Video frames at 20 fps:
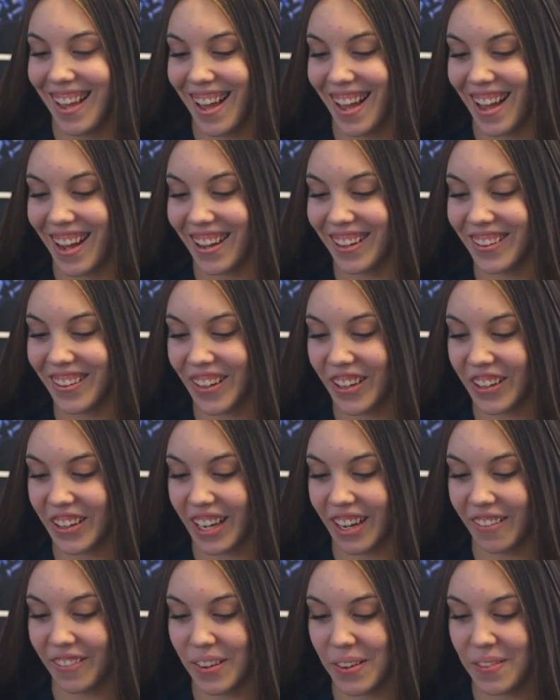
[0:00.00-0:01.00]
How long
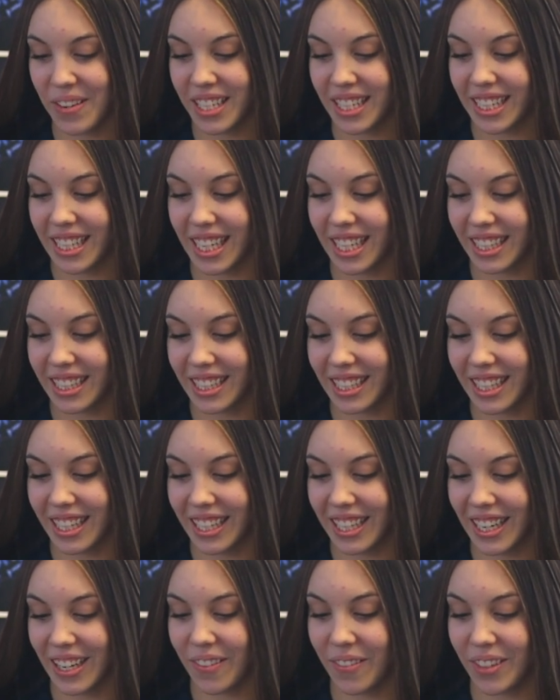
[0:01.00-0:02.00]
have you been
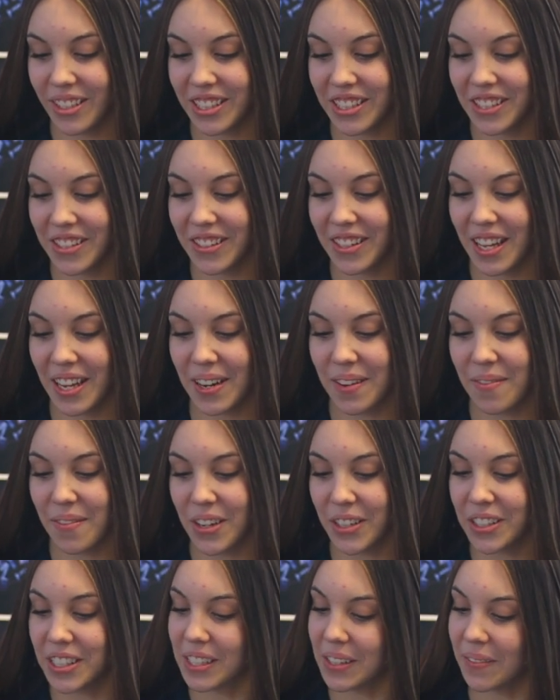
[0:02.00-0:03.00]
dancing, and what do you like
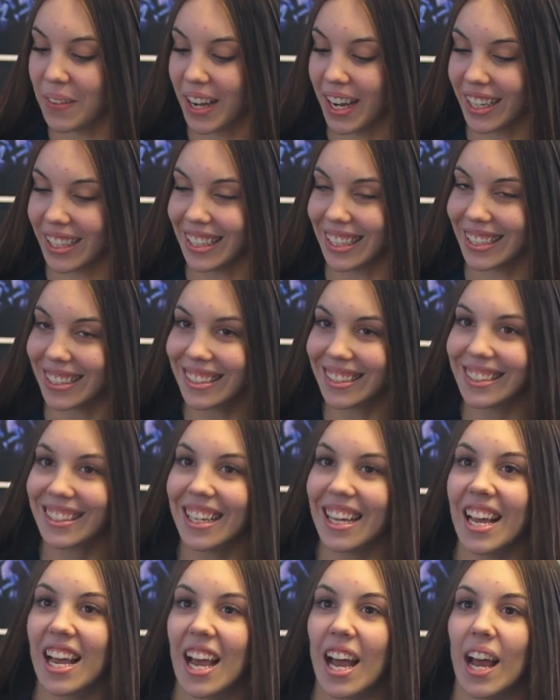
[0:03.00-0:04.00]
most about it?
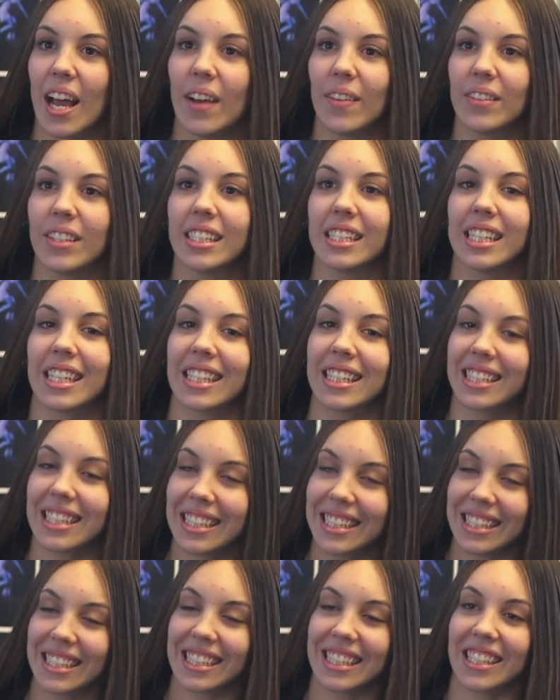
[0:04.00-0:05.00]
I've been
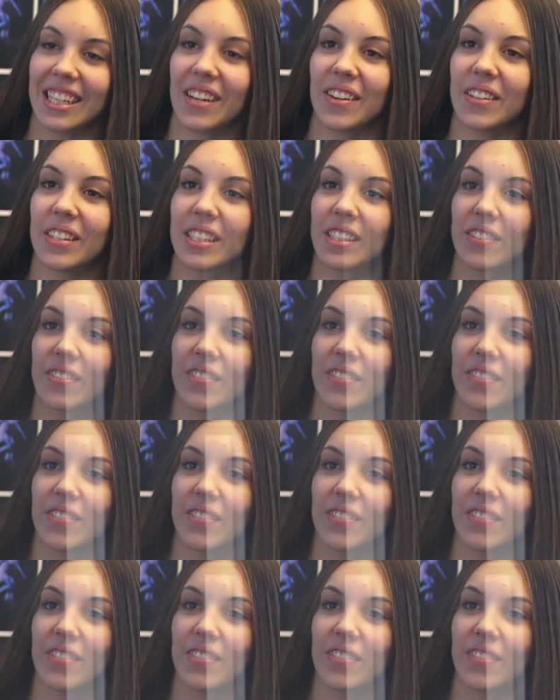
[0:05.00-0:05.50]
dancing since I was